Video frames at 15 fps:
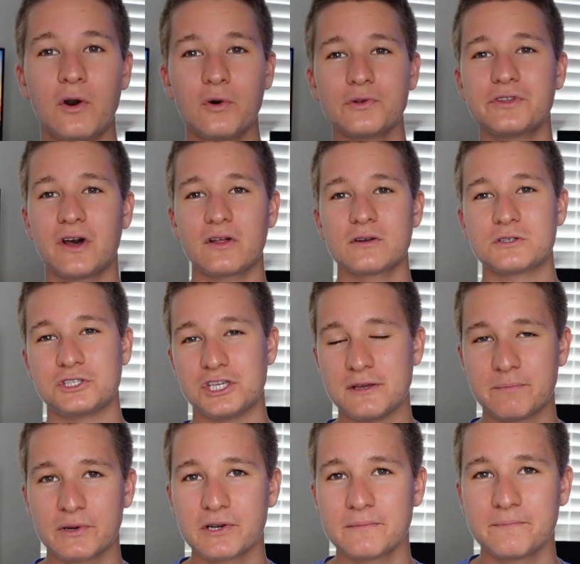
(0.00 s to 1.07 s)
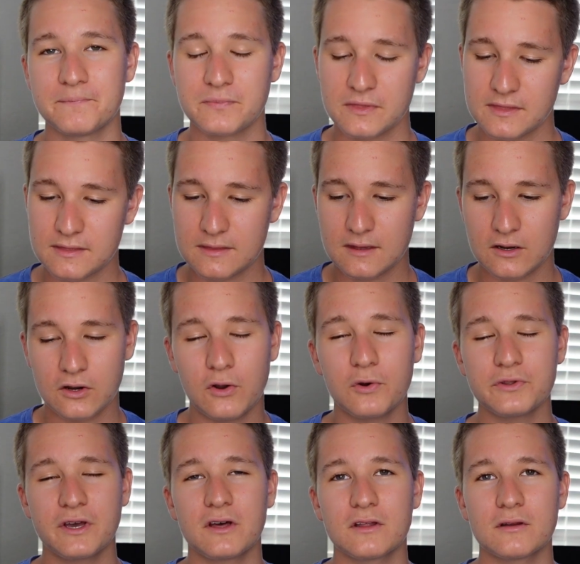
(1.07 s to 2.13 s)
whole dollar cheaper, or a
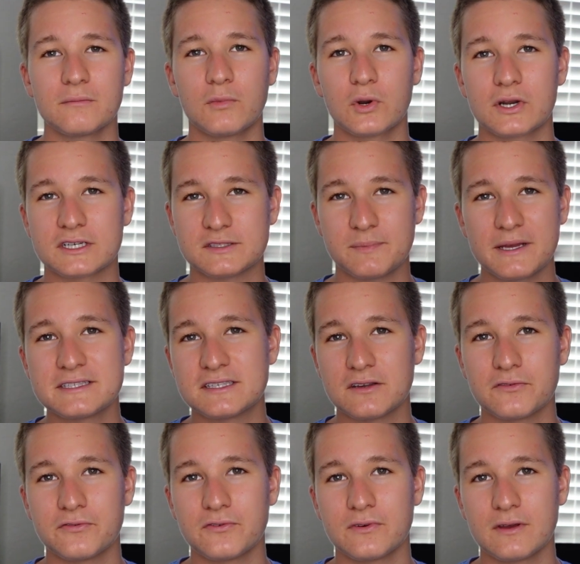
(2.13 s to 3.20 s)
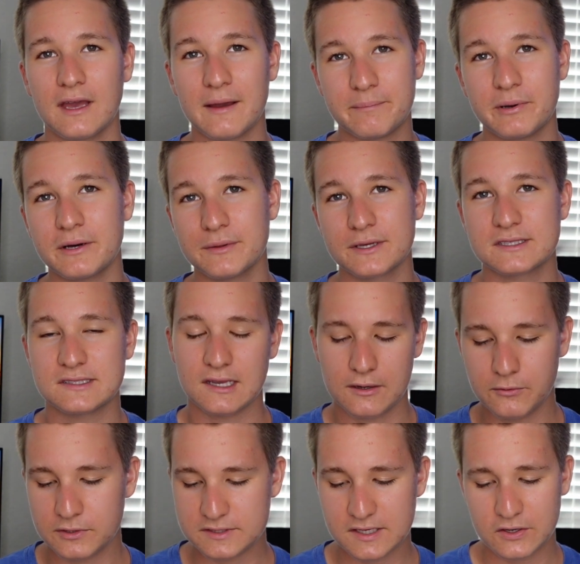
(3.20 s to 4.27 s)
whole dollar more expensive at Publix than
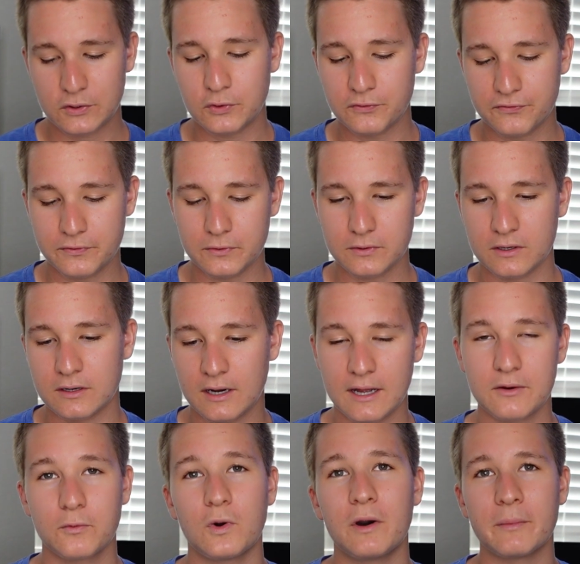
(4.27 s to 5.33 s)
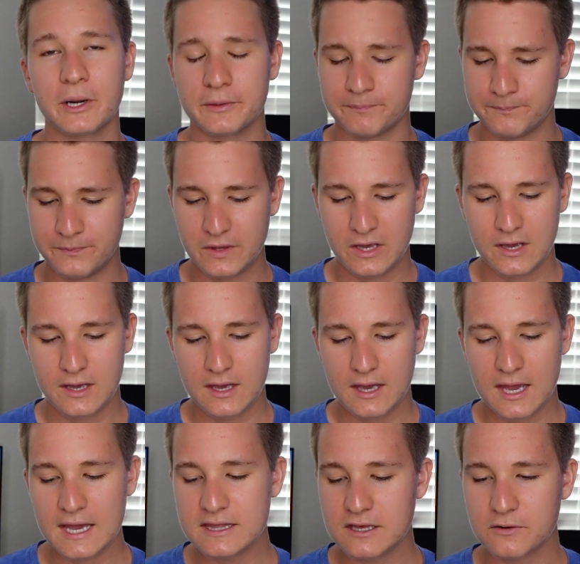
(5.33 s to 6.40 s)
it was at Whole Foods or at Walmart.
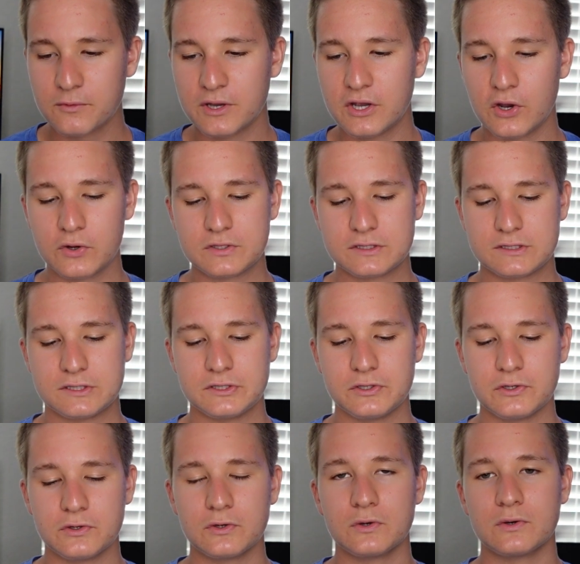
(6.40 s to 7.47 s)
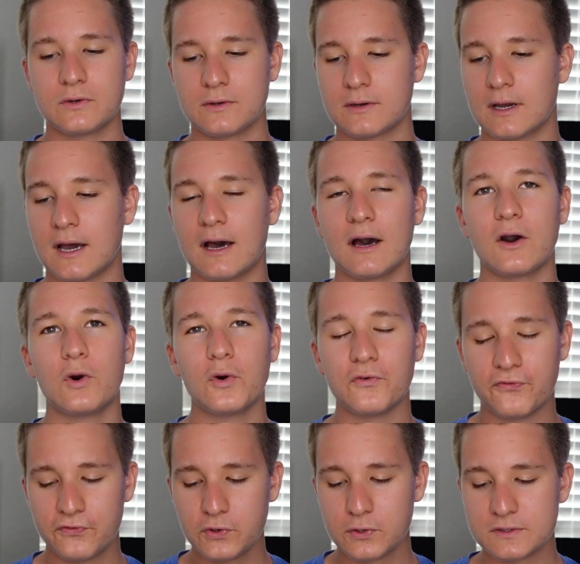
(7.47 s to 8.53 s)
And then we go to uh, Whole
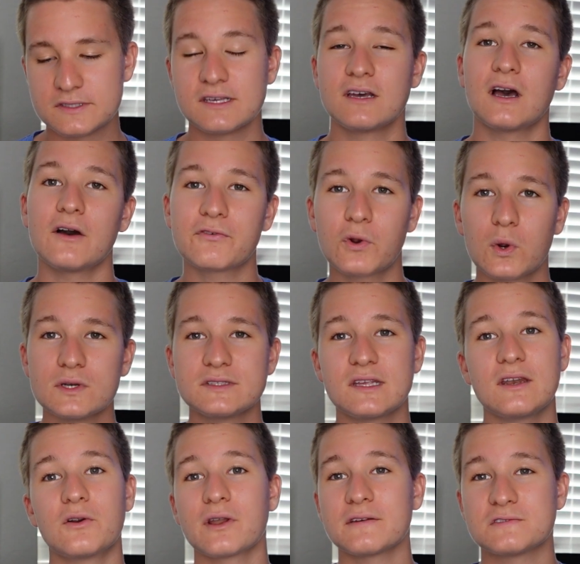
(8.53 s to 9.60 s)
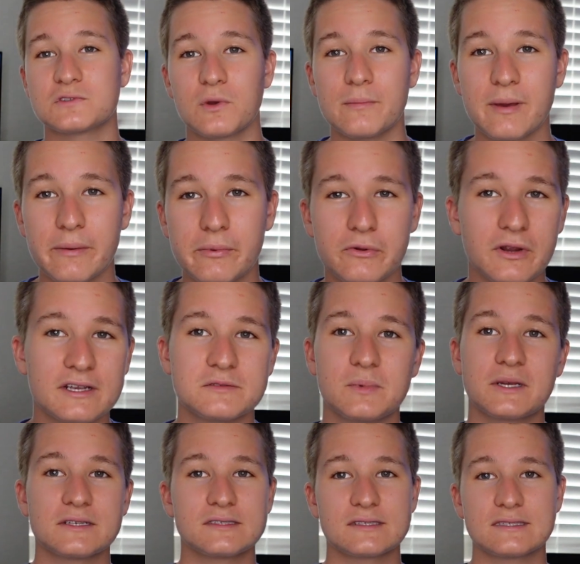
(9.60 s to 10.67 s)
Foods. Of course, they don't have Sweet Baby Ray's
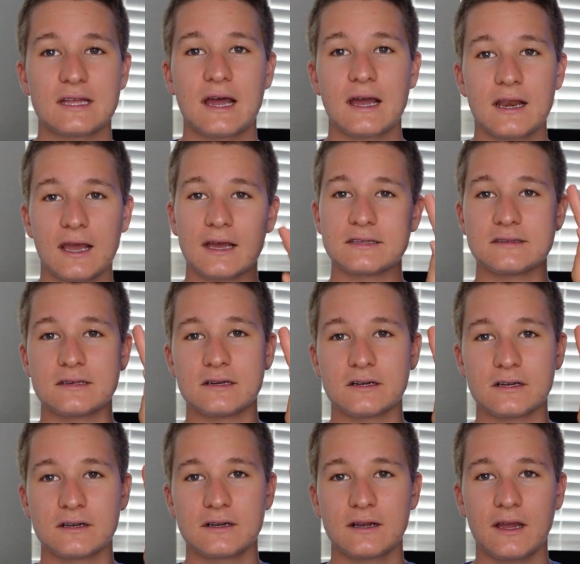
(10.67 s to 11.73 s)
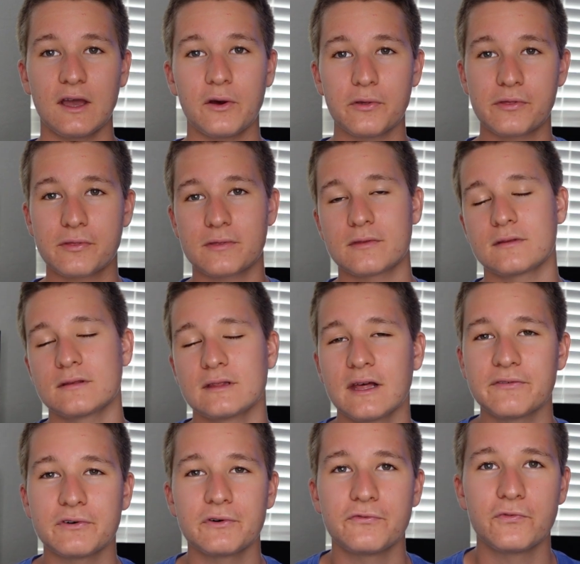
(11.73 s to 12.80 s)
because it's not at their health
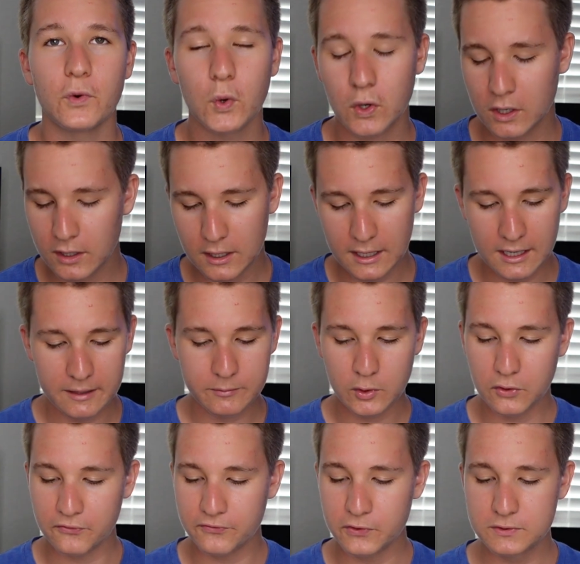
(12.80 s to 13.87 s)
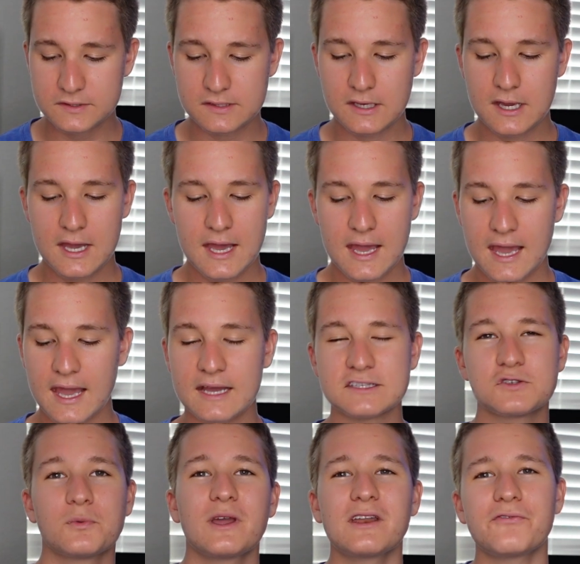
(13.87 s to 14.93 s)
level for um, Whole Foods. And
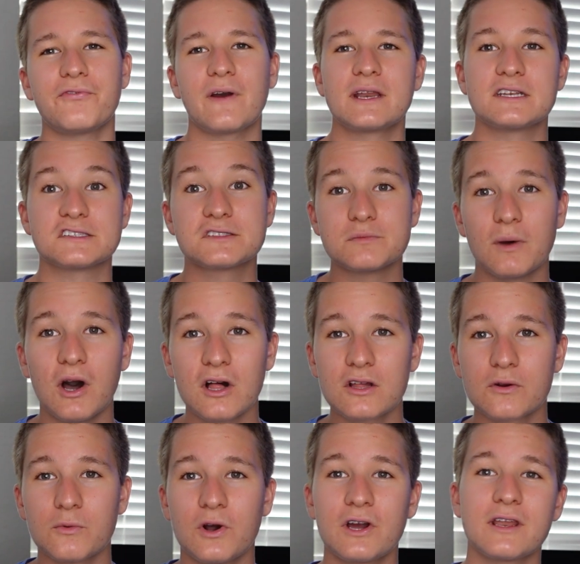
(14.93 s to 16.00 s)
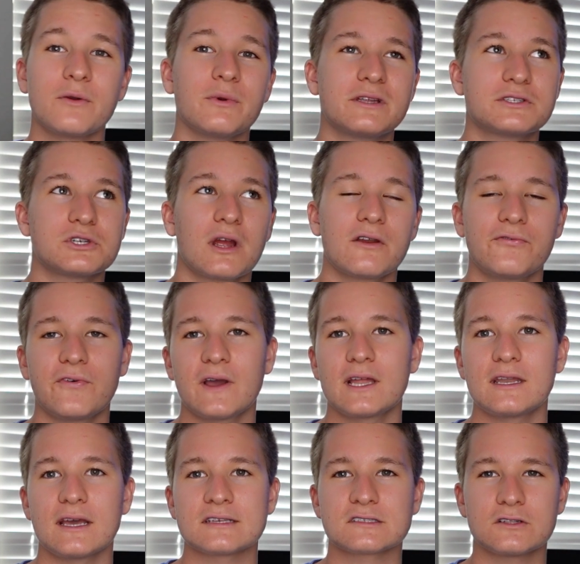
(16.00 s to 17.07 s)
so we had to find a smaller one, and we tried to
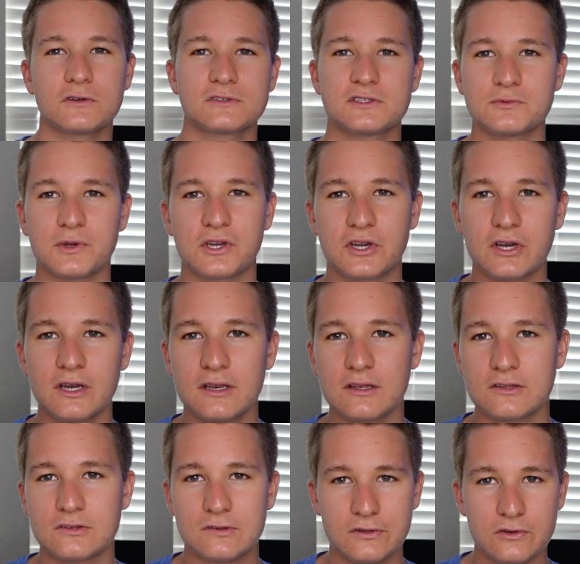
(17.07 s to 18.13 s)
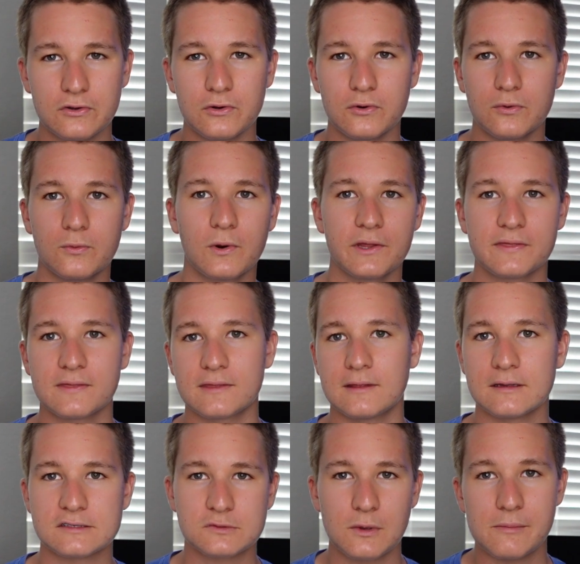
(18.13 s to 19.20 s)
find as close as we could to what
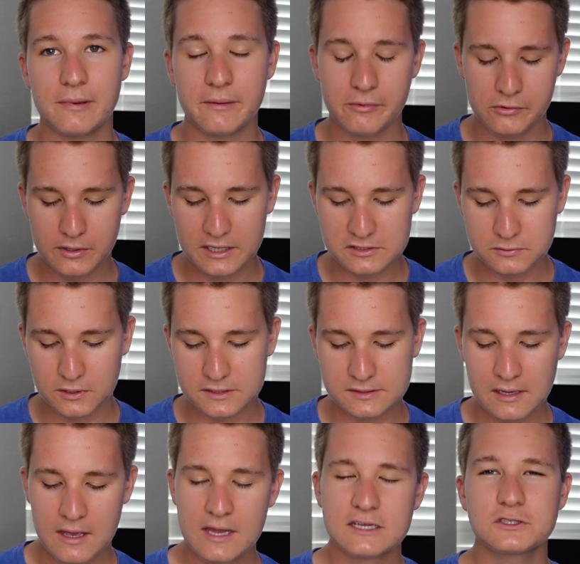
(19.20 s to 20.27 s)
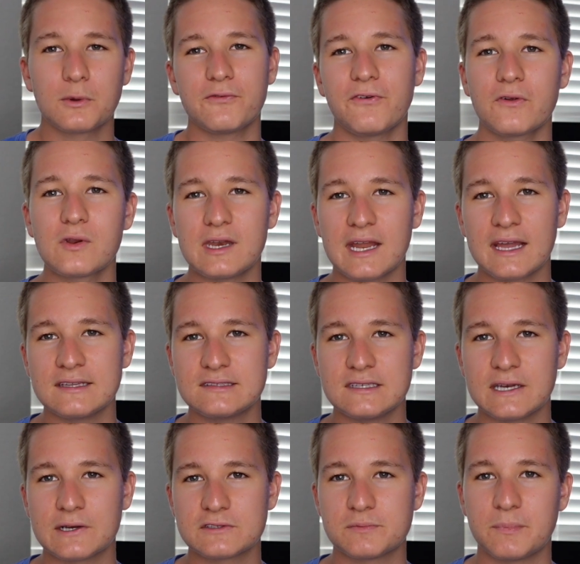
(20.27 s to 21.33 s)
the Sweet Baby Ray's was. So we found a
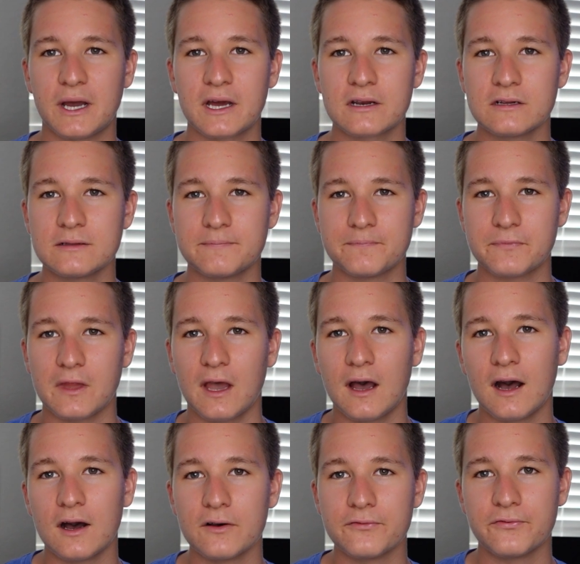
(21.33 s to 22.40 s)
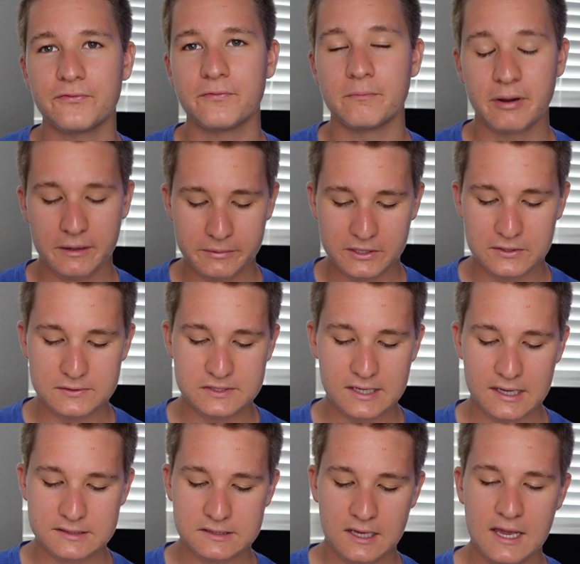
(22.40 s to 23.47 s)
nineteen ounce bottle of barbecue
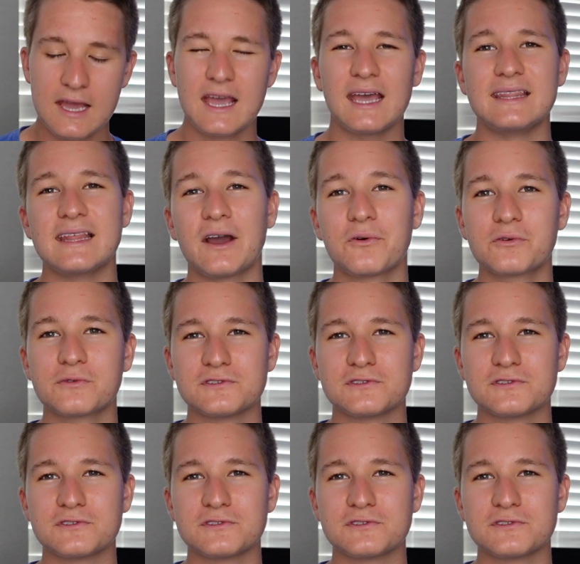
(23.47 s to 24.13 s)
sauce, and that one